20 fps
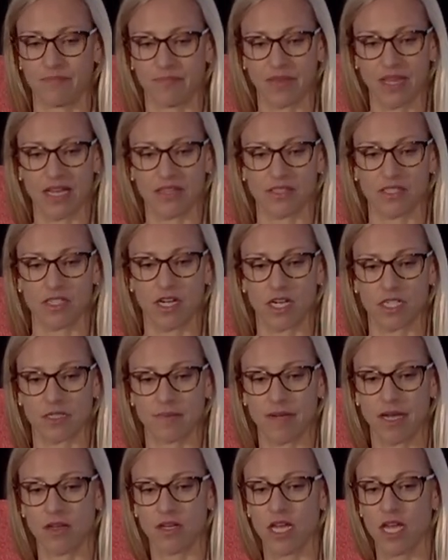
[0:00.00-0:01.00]
Els talked
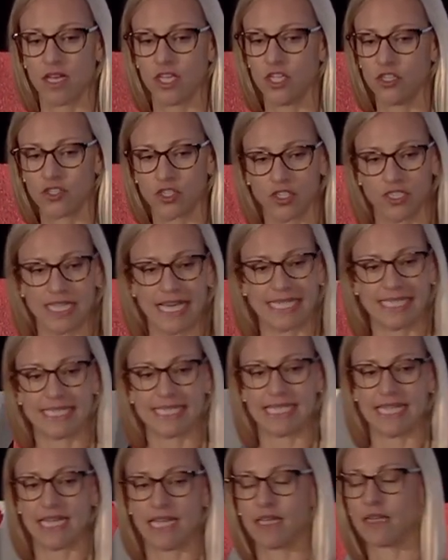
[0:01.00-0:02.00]
about, user
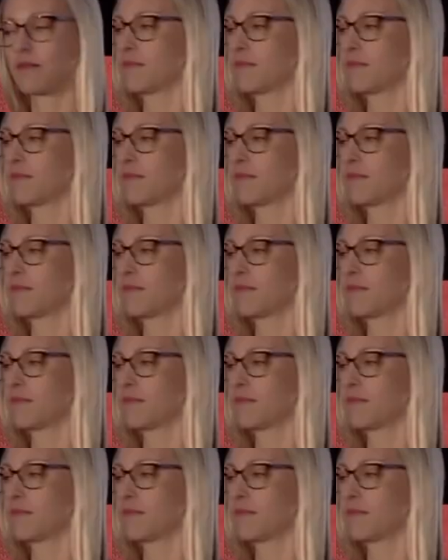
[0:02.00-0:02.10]
testing,